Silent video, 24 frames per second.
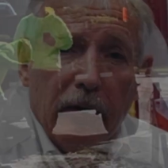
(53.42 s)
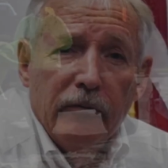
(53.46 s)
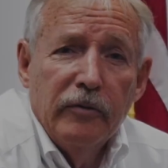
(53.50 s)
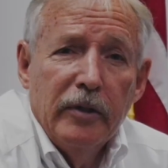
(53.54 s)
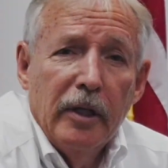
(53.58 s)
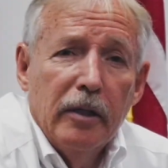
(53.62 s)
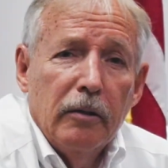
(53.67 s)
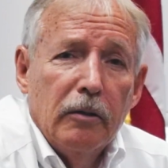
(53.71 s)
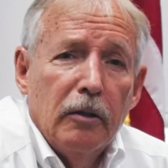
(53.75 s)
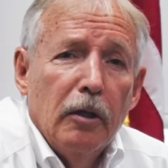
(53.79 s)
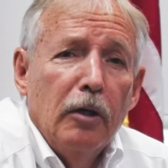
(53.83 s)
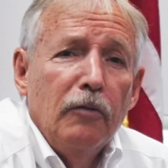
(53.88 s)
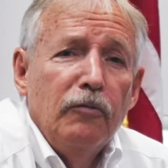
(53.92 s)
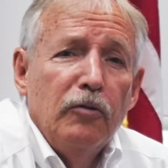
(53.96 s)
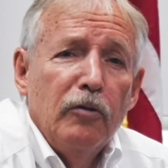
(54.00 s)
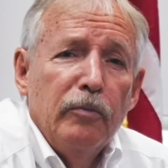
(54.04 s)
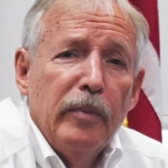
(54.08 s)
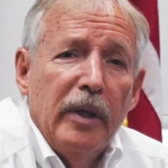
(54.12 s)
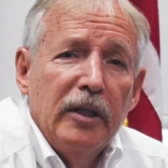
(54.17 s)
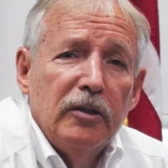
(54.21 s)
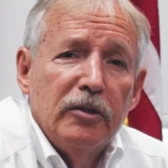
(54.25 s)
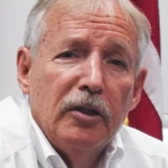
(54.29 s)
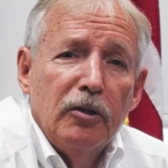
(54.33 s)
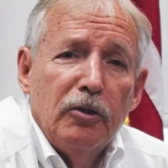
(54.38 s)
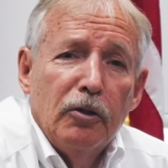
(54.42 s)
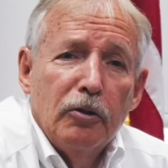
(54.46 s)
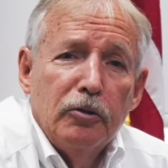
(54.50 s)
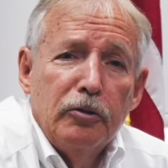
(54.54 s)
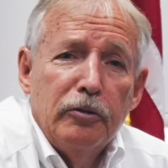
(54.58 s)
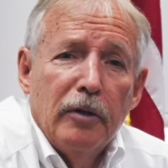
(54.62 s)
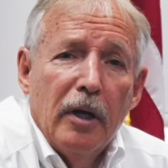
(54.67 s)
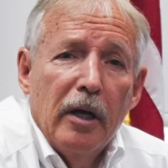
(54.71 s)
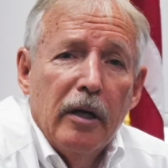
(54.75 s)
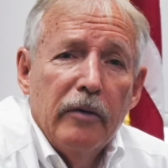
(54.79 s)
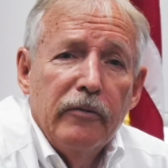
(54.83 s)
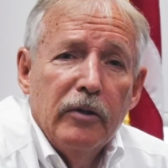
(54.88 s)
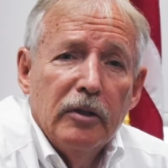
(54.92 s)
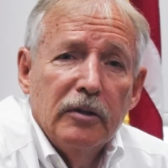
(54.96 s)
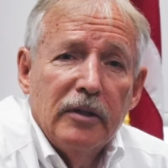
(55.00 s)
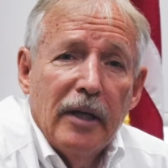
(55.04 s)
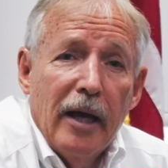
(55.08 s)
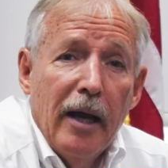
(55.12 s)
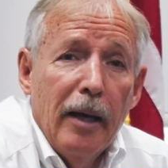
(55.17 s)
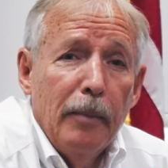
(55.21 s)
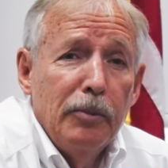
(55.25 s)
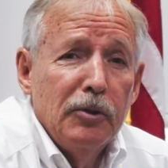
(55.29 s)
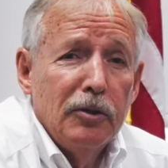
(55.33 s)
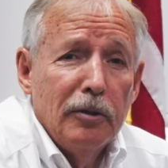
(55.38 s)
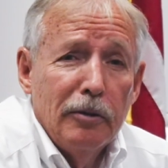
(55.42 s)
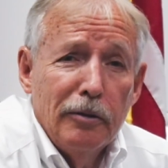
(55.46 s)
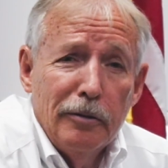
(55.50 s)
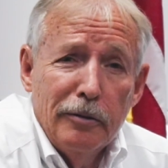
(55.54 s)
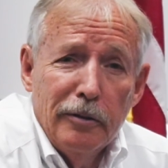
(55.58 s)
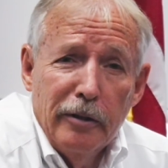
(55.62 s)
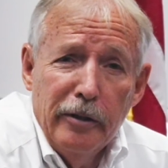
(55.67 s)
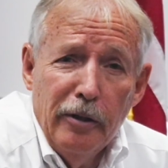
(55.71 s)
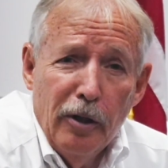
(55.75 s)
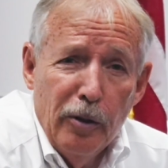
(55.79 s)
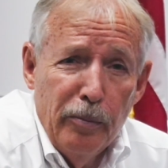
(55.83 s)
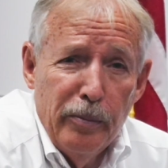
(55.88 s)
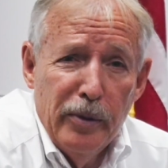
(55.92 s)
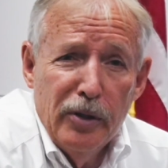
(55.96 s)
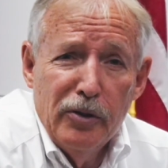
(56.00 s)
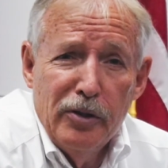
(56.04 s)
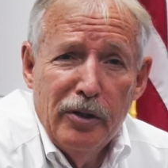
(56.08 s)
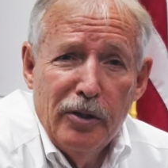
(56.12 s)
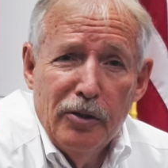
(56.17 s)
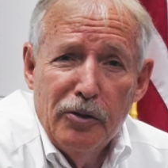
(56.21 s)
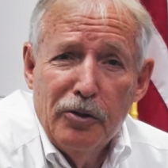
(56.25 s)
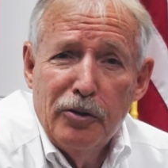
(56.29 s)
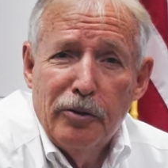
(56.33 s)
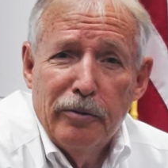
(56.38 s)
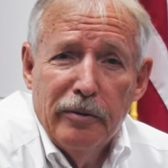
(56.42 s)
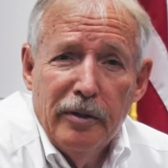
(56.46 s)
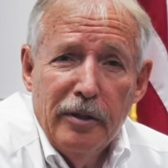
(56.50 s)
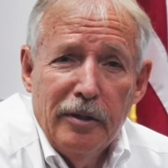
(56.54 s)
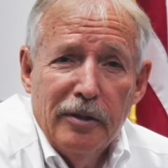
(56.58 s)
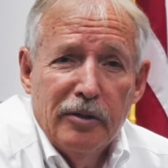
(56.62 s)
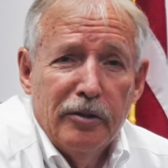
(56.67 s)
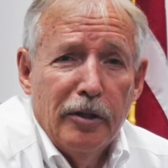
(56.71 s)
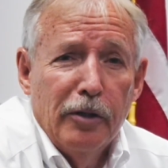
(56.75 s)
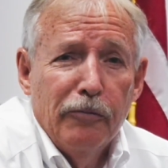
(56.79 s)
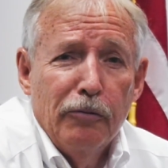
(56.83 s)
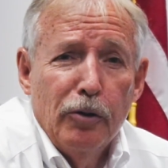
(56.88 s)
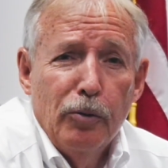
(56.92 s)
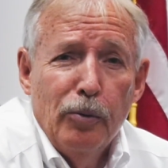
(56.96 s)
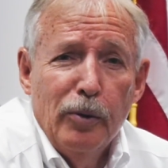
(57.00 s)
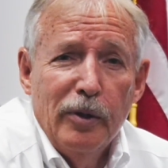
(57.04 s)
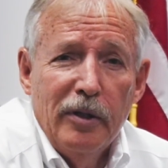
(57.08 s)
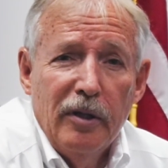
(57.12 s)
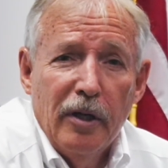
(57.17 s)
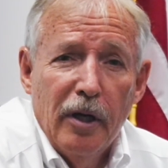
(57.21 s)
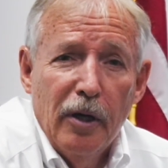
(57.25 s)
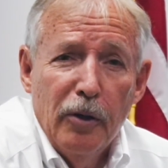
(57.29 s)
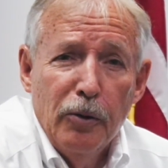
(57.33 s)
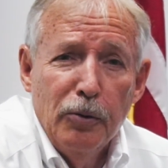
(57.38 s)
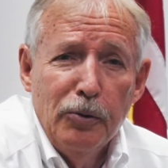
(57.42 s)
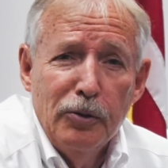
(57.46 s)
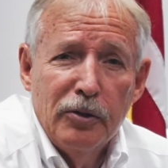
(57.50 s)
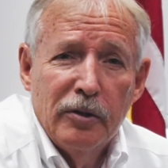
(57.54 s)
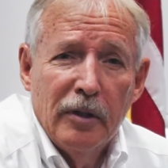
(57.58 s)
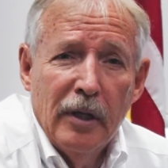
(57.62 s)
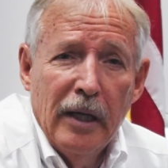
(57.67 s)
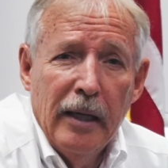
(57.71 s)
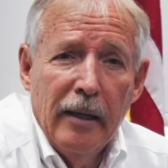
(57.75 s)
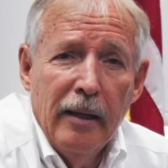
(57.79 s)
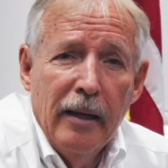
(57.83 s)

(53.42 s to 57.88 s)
Now, Gulf of Mexico Drive is absolutely our busiest street, as everyone knows.